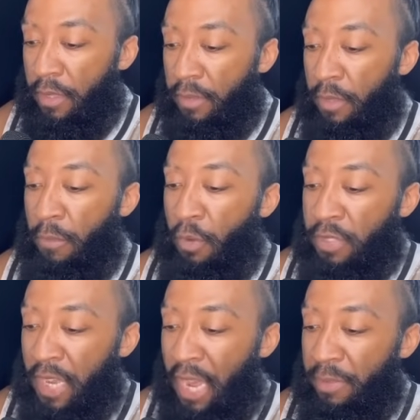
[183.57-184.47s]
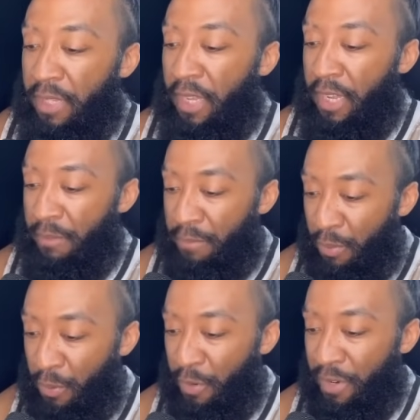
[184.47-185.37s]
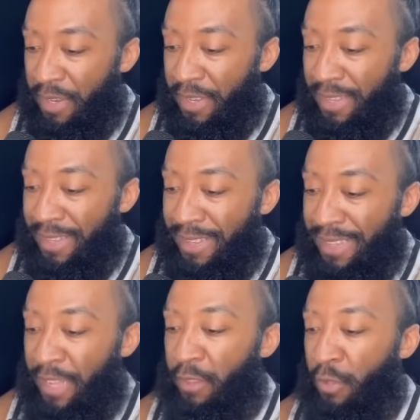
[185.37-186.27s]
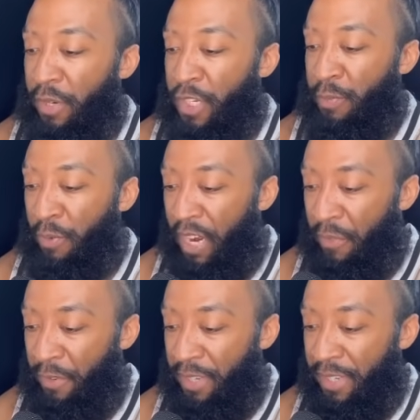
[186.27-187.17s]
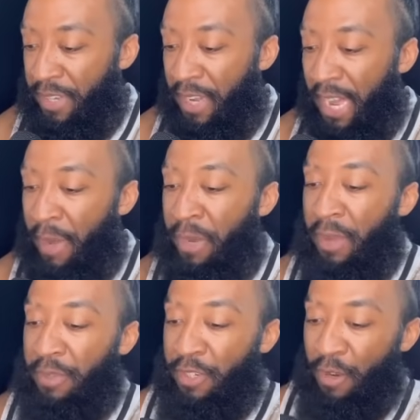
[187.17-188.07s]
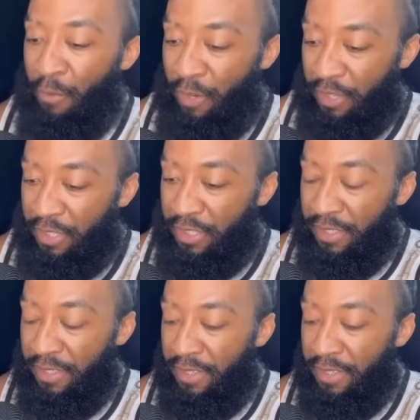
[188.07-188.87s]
The Most High became poor, that through His poverty I might become rich.